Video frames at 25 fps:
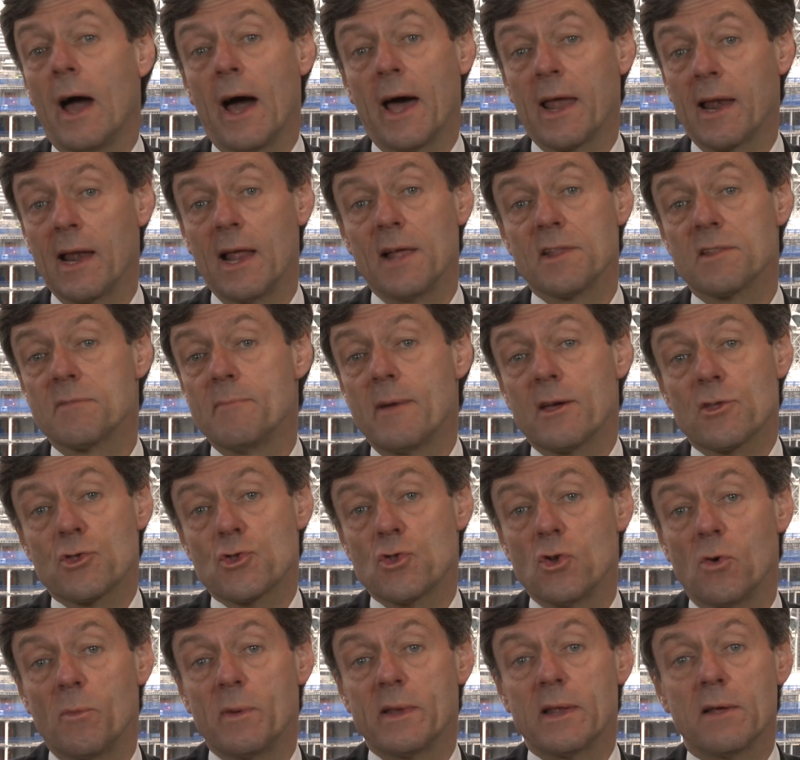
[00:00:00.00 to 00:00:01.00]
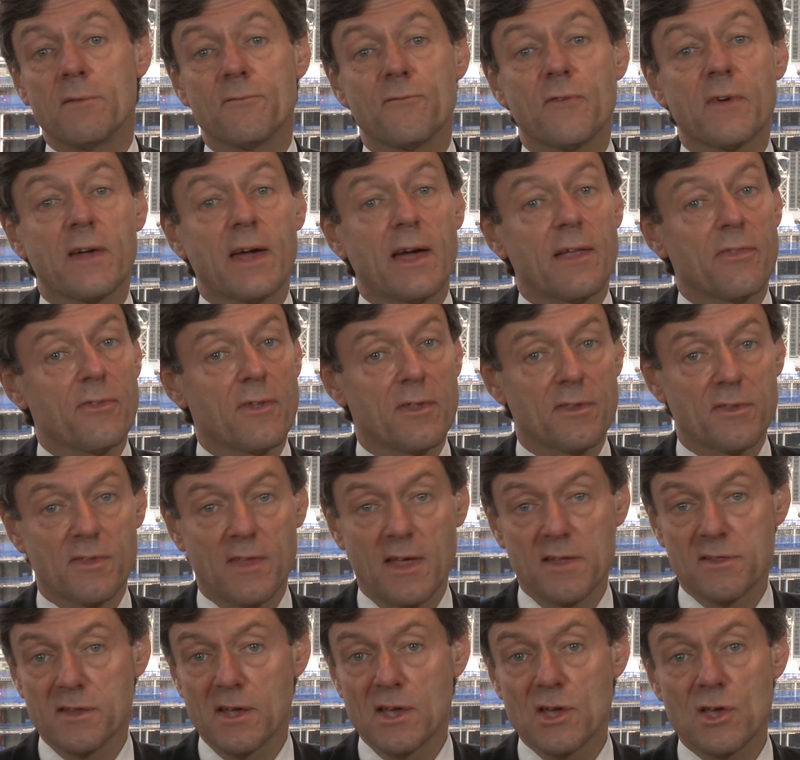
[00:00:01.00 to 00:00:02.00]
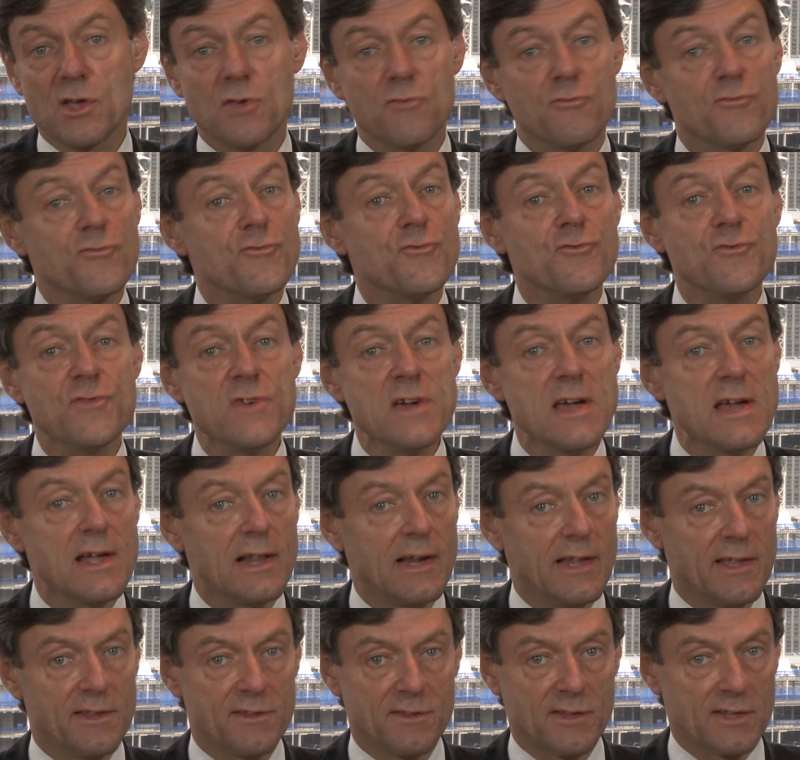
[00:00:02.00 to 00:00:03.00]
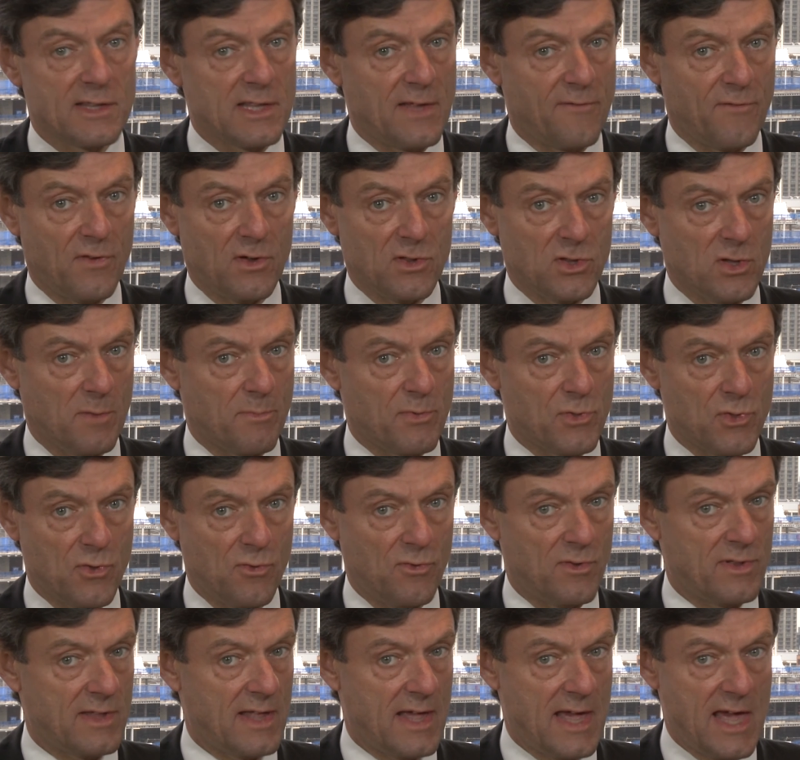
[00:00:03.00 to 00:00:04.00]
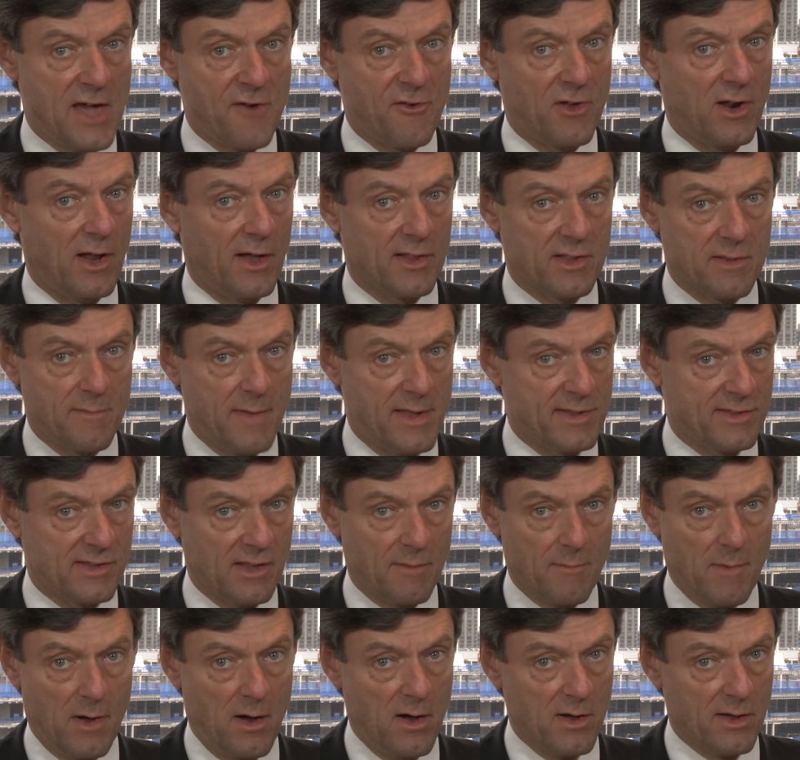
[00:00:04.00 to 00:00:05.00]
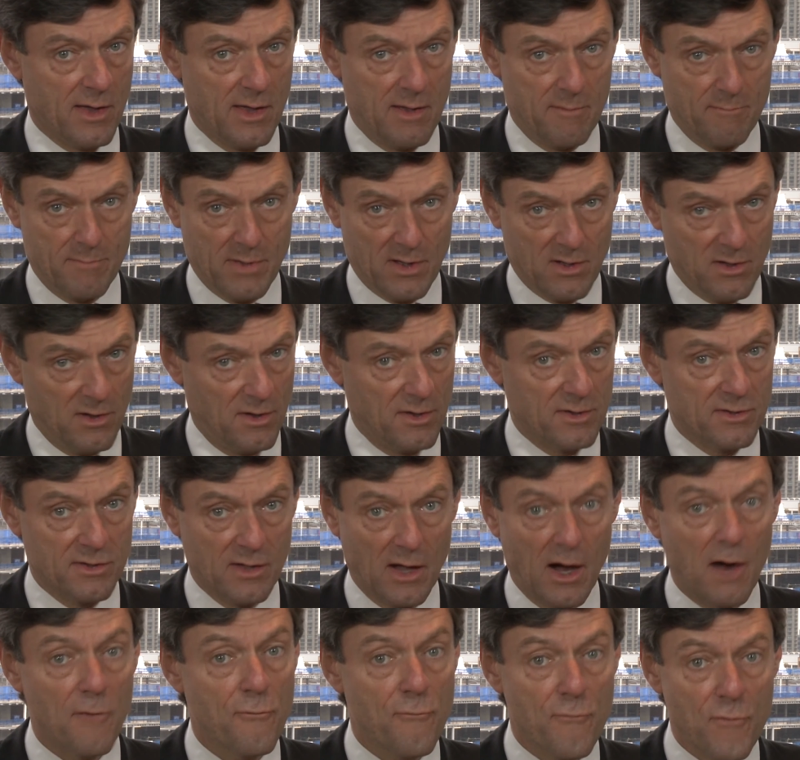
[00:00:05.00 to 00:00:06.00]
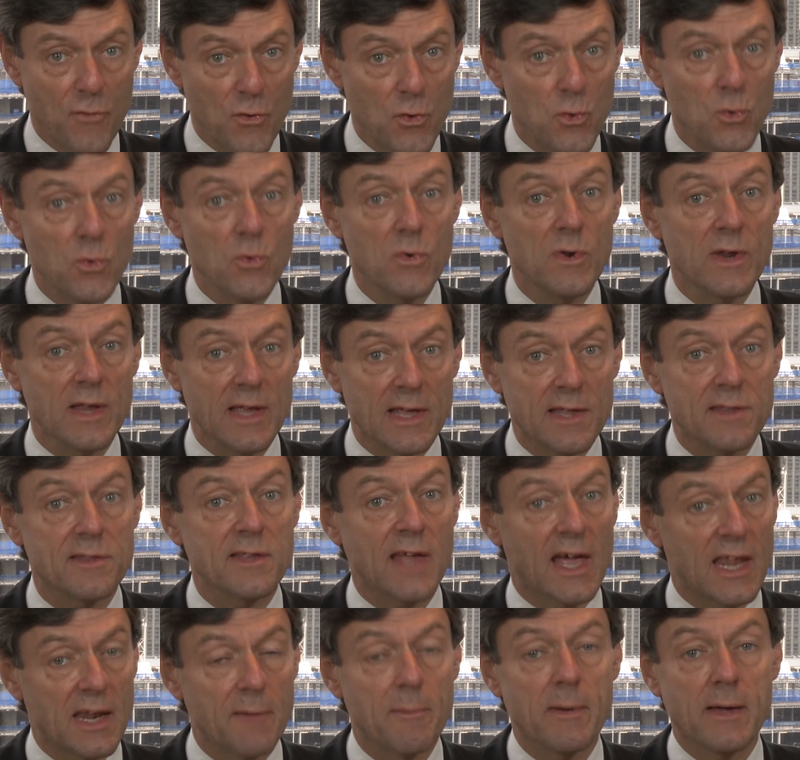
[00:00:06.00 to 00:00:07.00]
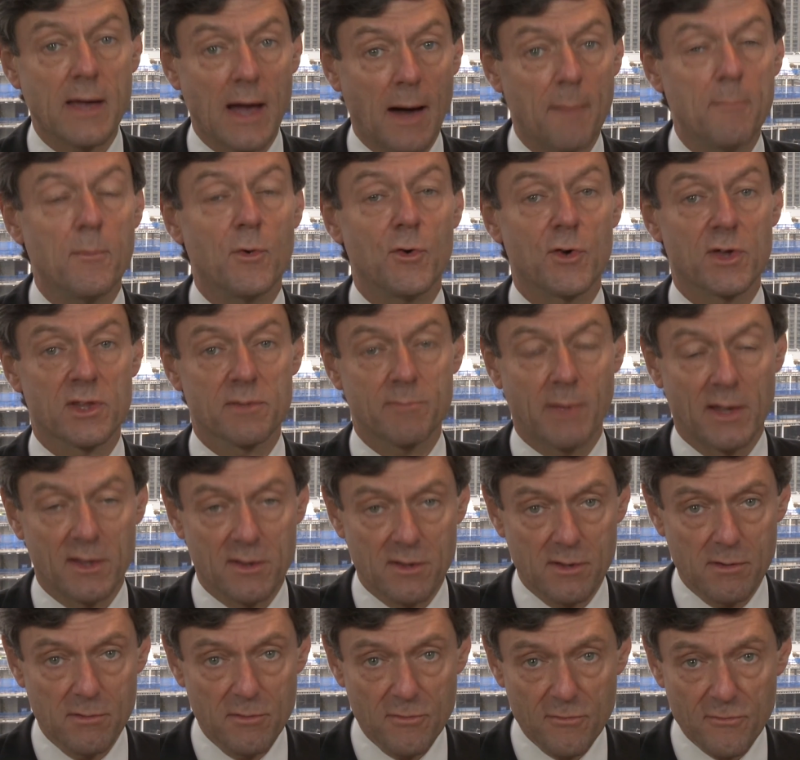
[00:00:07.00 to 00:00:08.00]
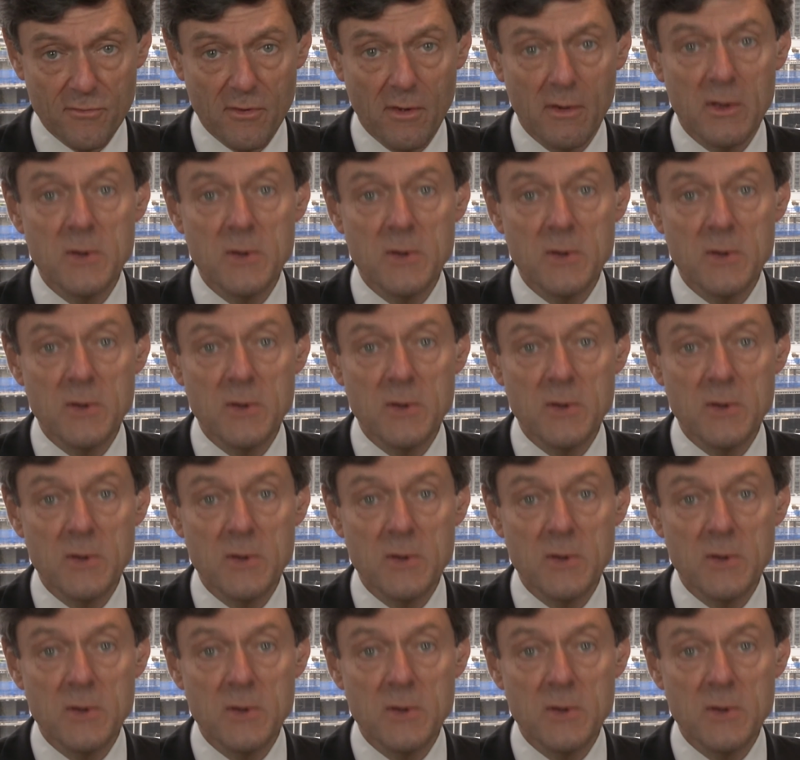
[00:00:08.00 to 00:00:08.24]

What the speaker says: let's make sure we don't forget that there's a really significant opportunity here in our domestic market, because our food is going to become more expensive.